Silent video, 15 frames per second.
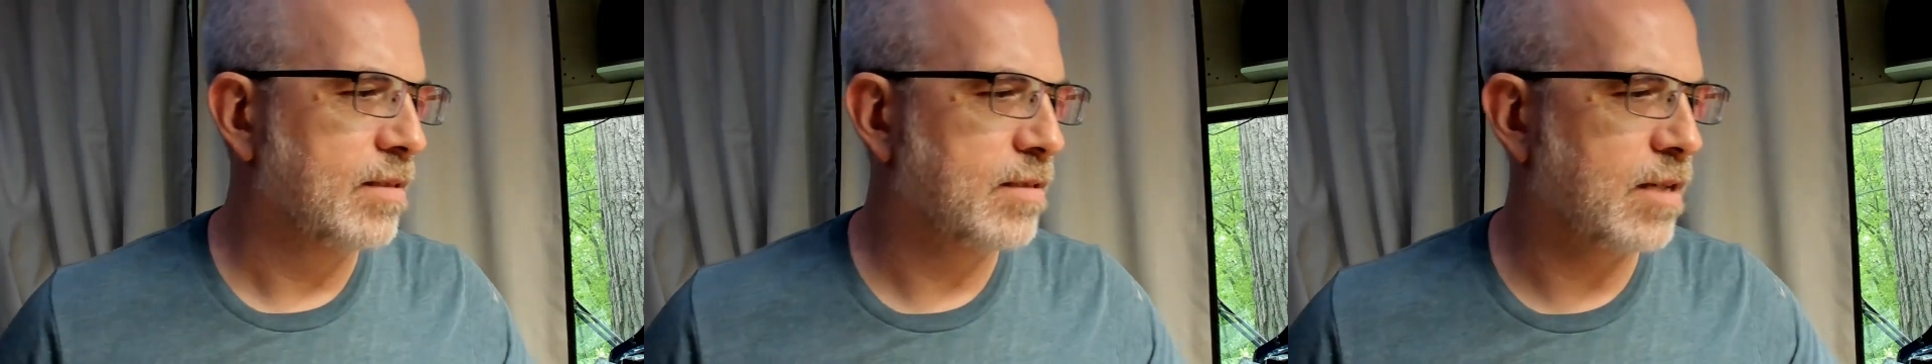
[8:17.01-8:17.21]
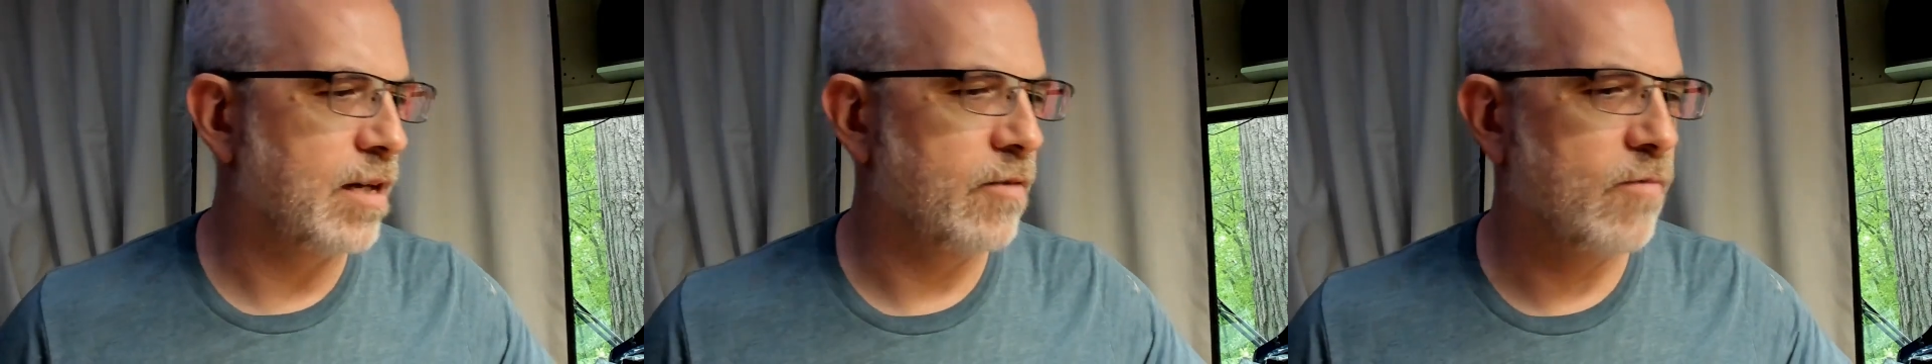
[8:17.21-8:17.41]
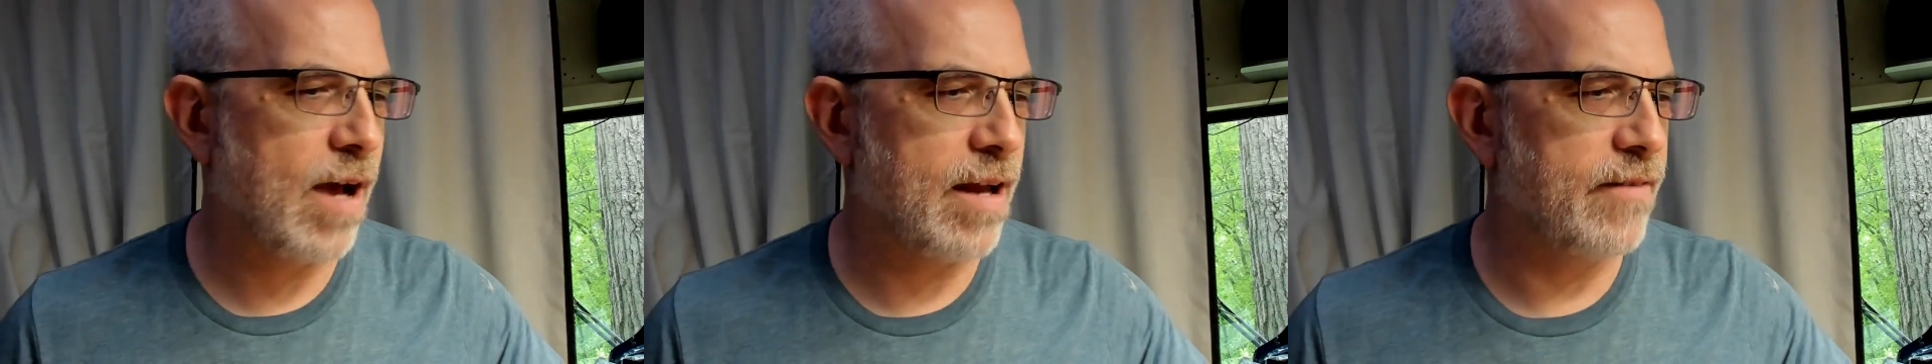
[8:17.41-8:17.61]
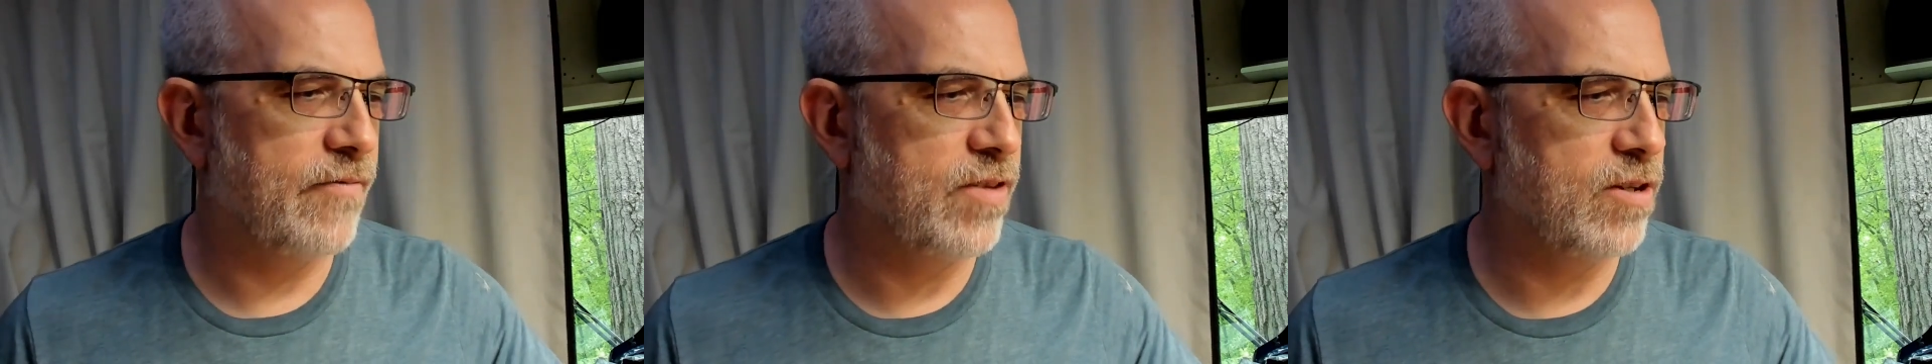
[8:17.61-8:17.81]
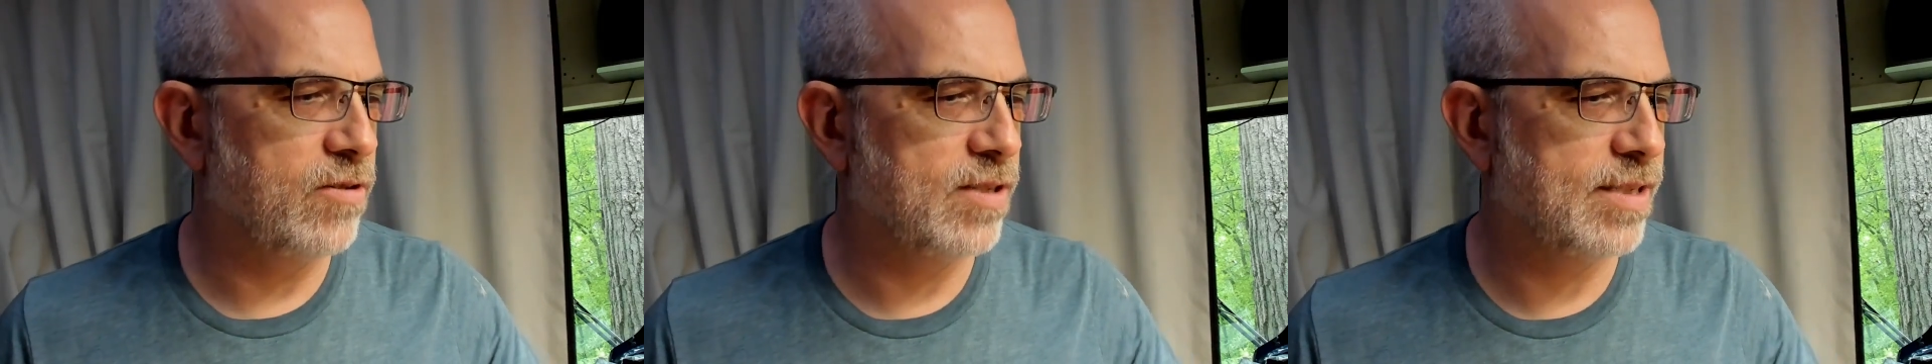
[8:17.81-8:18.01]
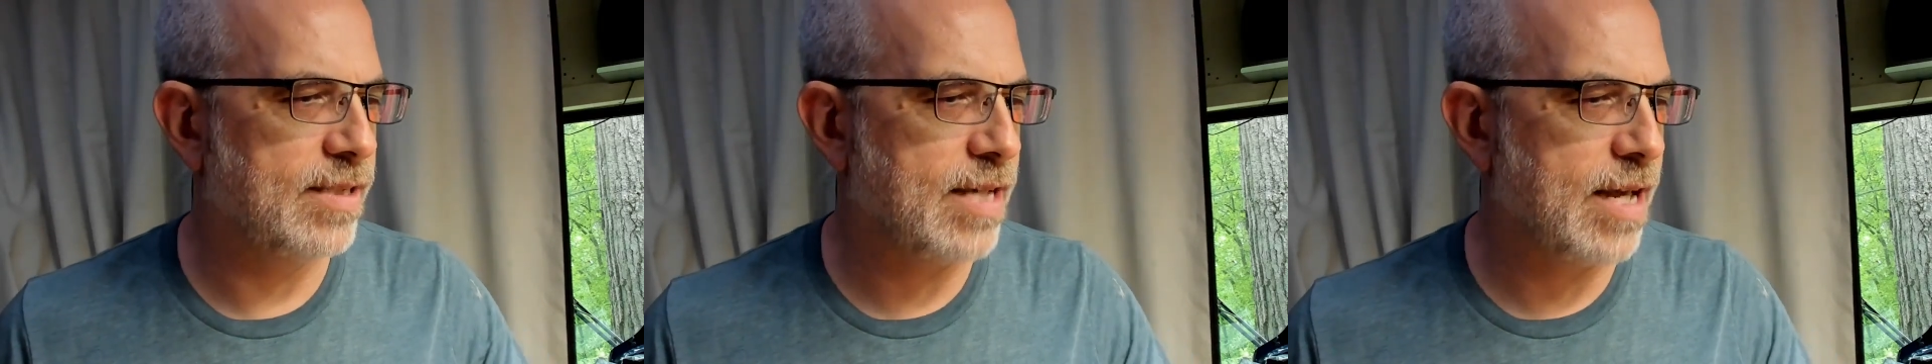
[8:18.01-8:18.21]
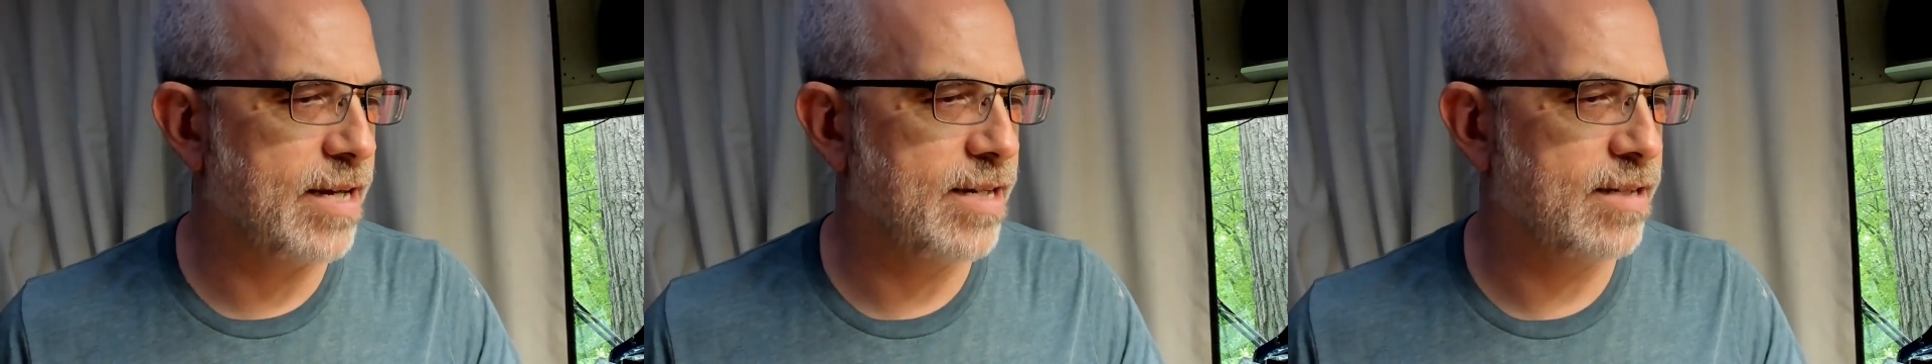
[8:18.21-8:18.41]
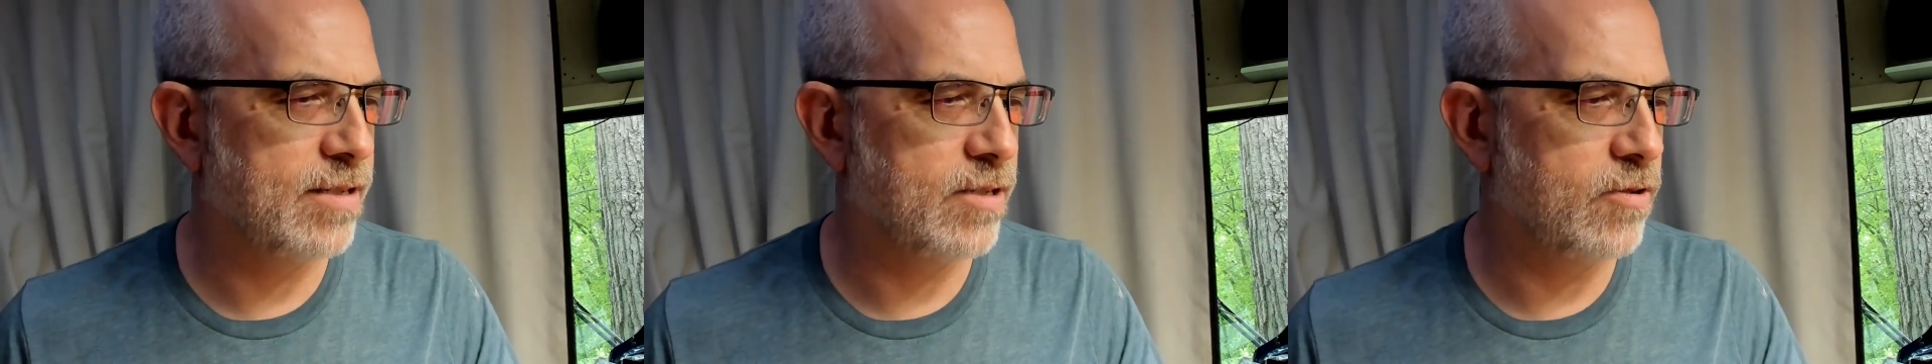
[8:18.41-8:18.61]
It's gonna write a few
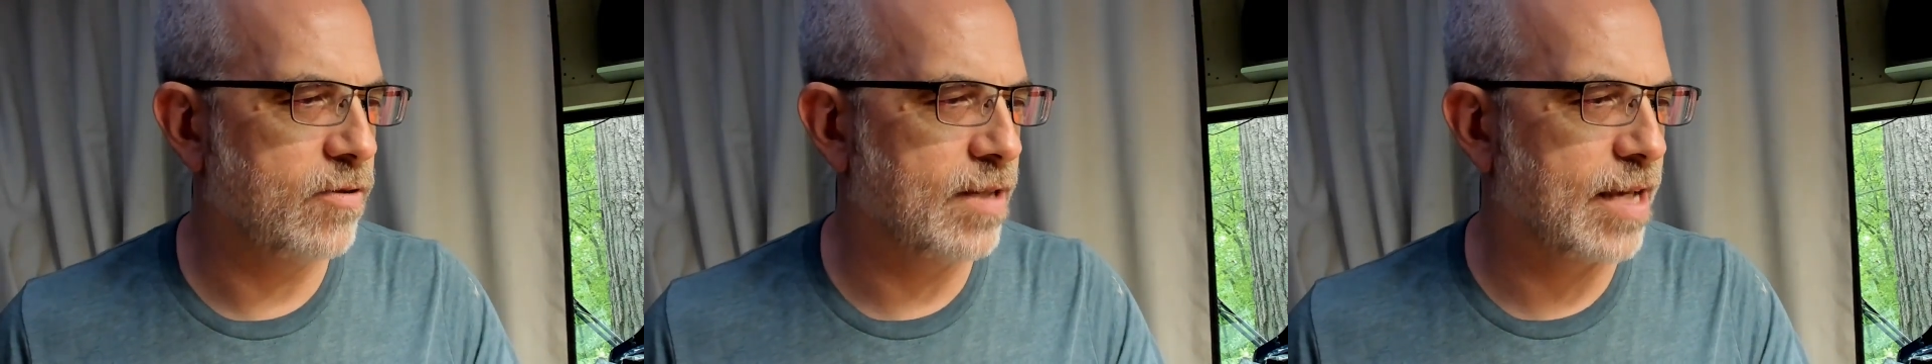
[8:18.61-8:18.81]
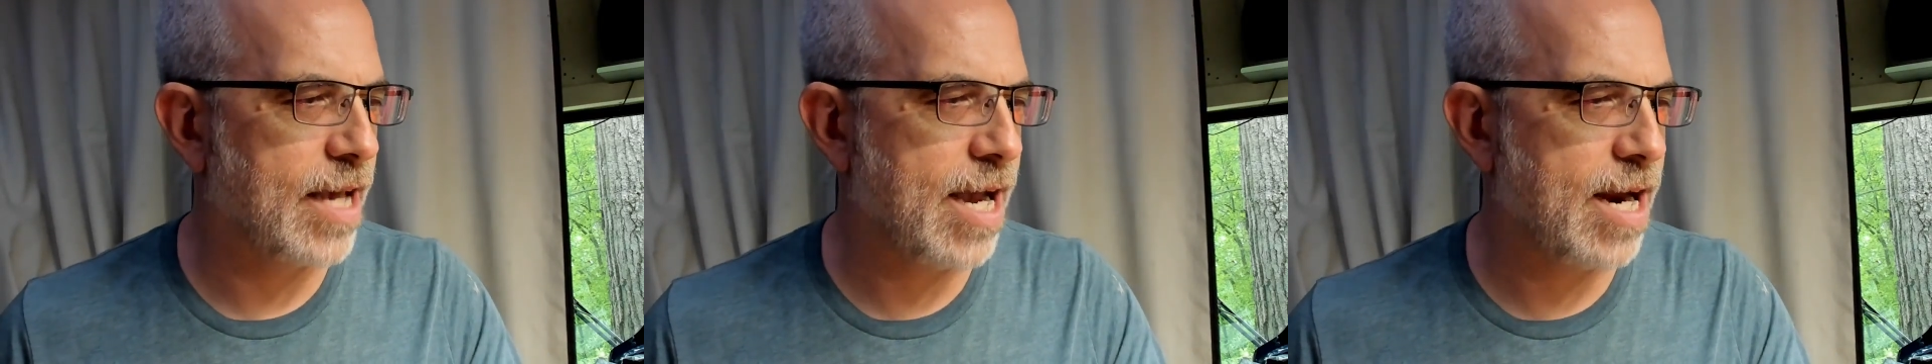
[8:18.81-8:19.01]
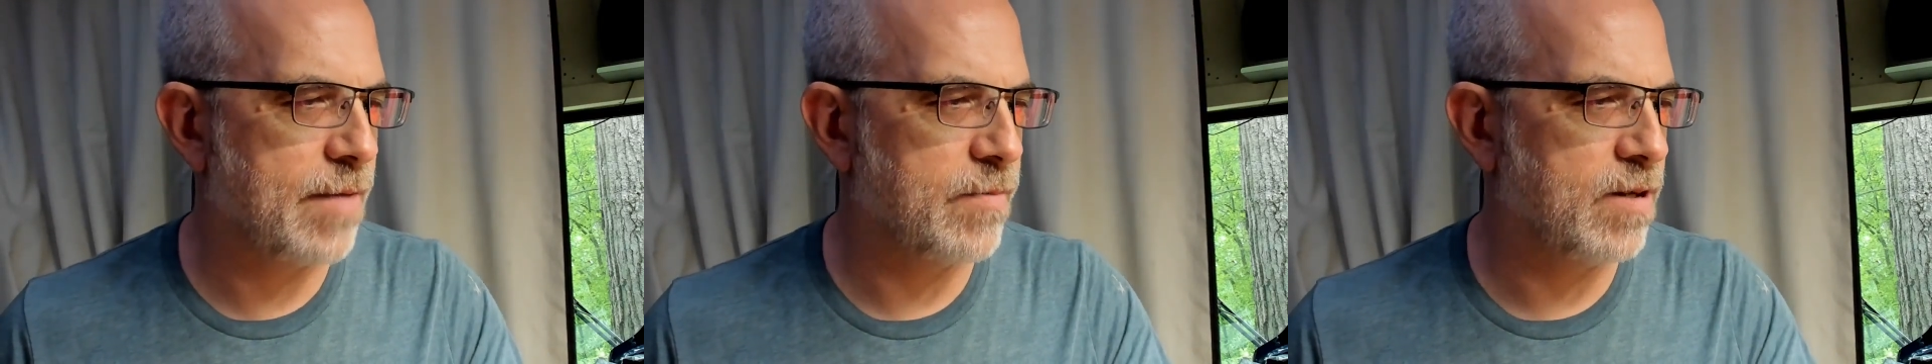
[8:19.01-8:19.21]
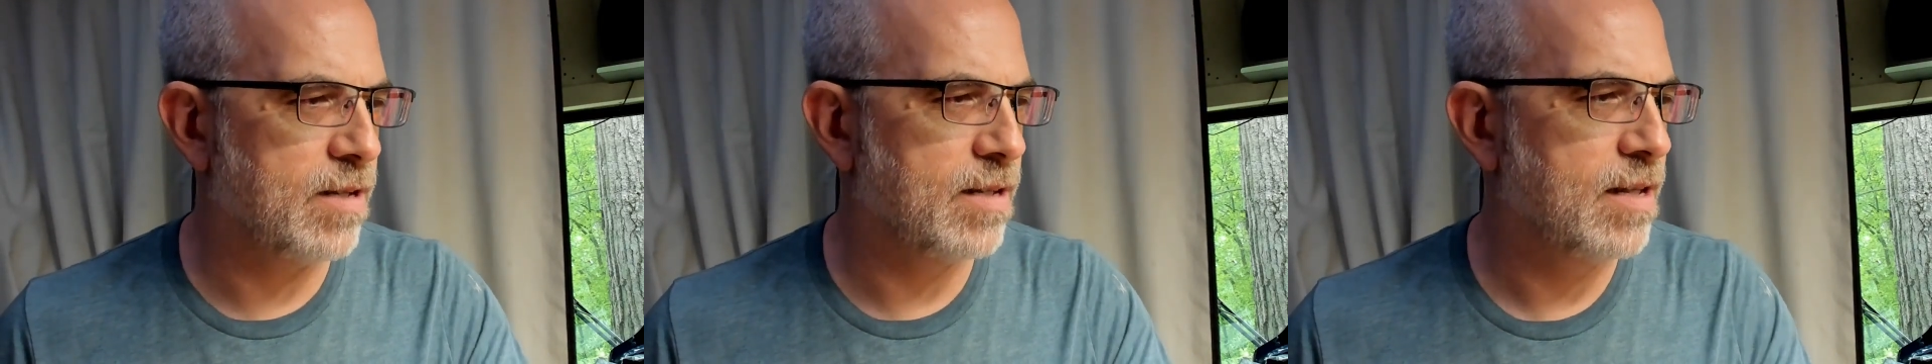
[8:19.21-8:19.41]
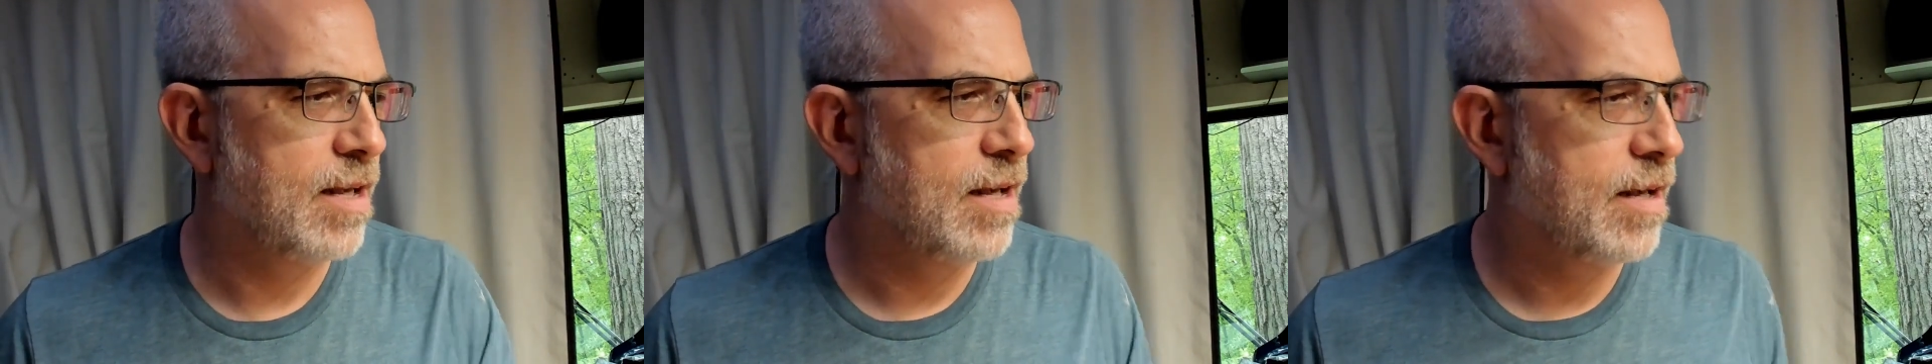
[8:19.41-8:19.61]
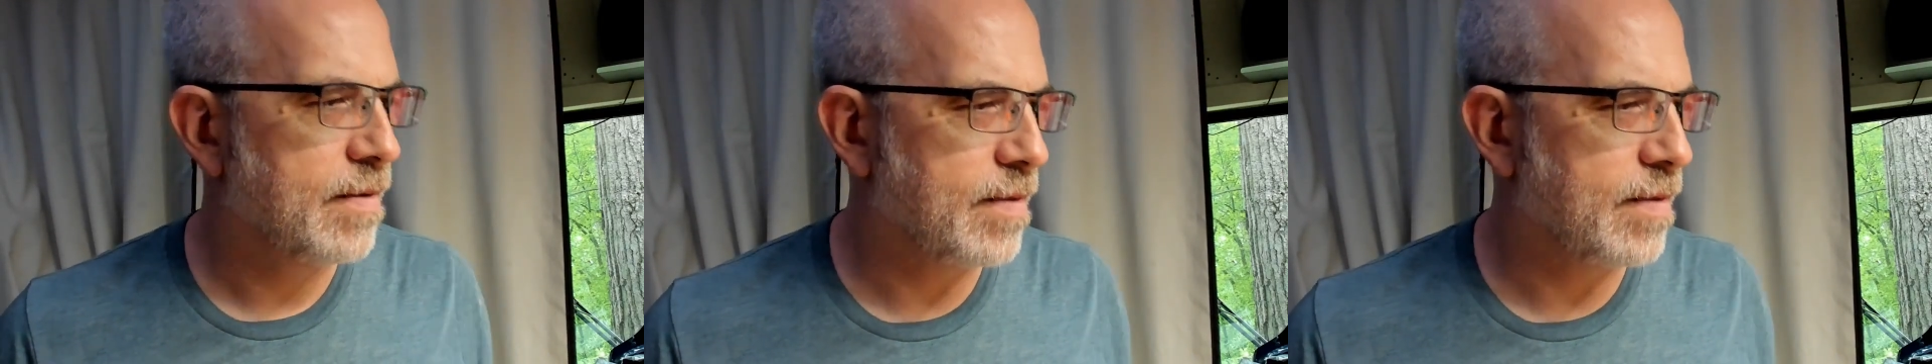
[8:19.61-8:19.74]
settings to the camera